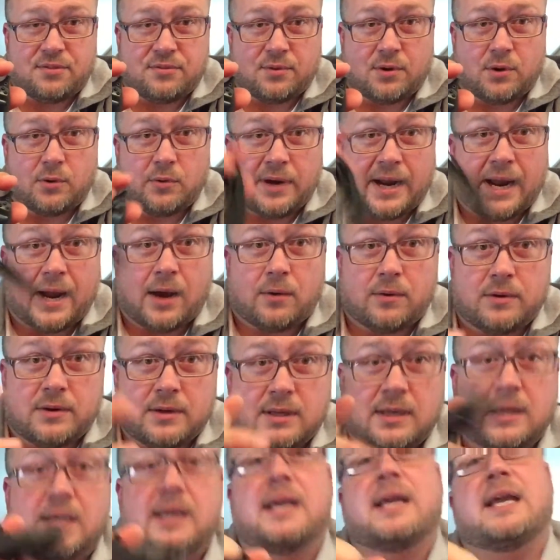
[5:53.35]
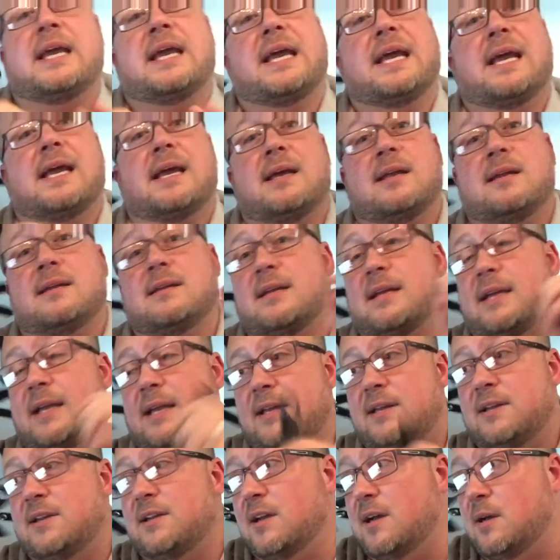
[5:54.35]
thrown out and
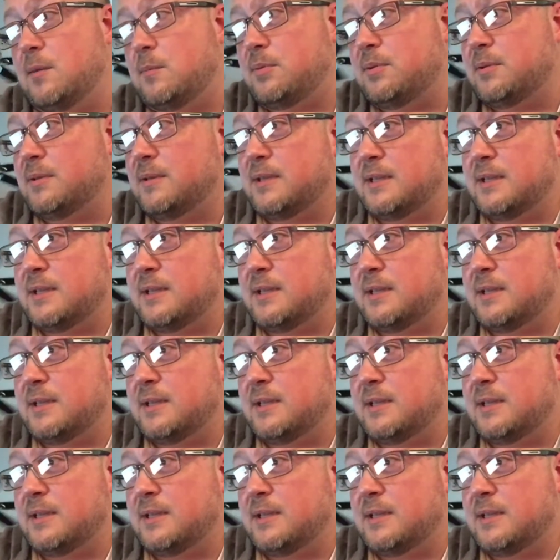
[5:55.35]
ended up